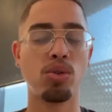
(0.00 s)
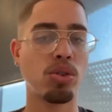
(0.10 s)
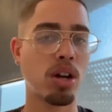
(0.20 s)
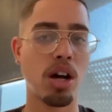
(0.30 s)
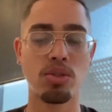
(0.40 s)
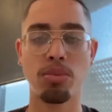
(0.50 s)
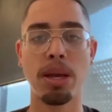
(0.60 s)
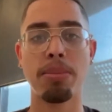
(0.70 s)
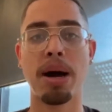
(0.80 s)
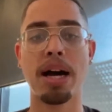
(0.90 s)
who the calls were
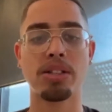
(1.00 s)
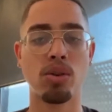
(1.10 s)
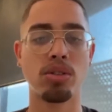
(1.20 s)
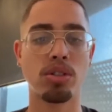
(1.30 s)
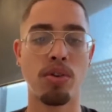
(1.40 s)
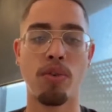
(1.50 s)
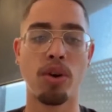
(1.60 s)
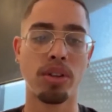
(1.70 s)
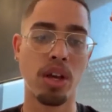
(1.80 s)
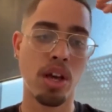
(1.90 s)
made by, so on and so
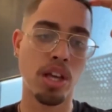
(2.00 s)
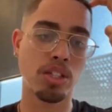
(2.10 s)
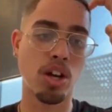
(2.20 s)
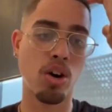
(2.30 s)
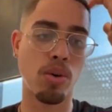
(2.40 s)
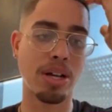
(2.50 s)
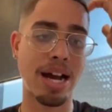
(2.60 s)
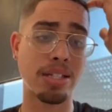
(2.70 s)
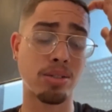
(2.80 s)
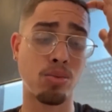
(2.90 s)
forth. So
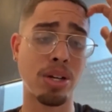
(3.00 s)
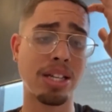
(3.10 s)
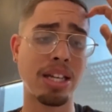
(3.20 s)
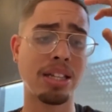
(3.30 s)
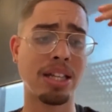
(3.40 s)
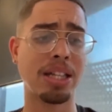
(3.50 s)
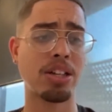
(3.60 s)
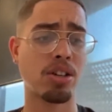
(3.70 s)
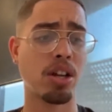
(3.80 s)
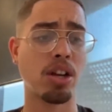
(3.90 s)
guys, one key thing
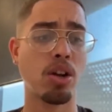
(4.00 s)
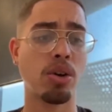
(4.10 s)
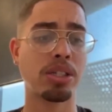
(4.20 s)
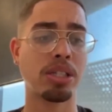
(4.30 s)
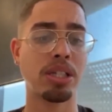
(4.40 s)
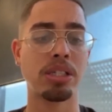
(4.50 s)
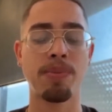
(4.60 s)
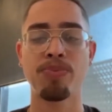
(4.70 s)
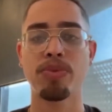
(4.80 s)
that you're gonna notice is